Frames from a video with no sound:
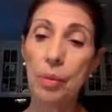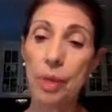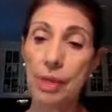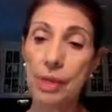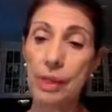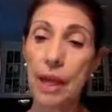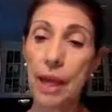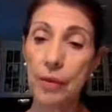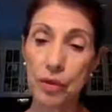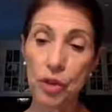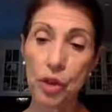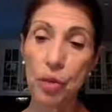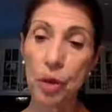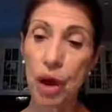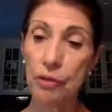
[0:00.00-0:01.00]
It was
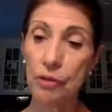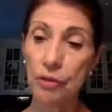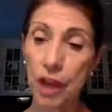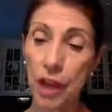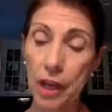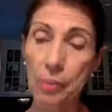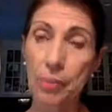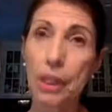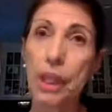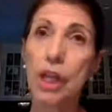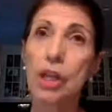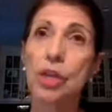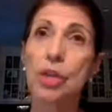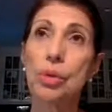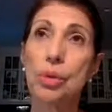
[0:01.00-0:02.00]
left to our
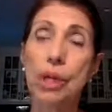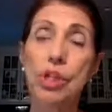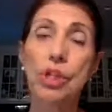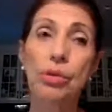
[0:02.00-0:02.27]
family to